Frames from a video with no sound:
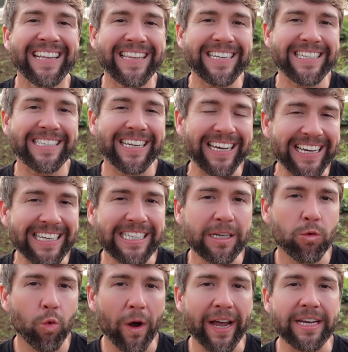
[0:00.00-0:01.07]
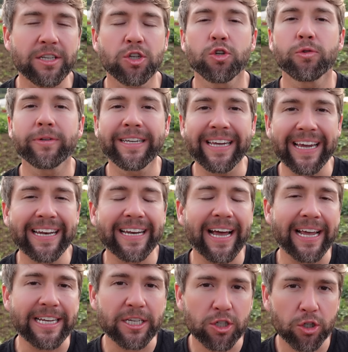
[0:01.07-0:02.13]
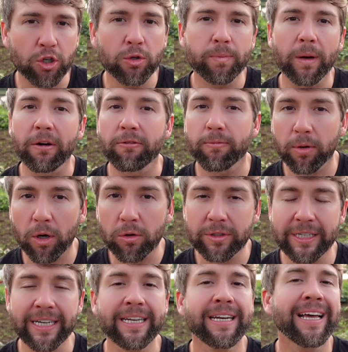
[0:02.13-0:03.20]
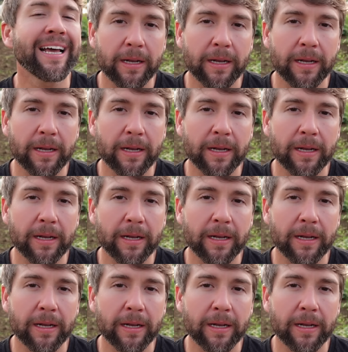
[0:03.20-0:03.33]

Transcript: this is an easy way to get a scoop of protein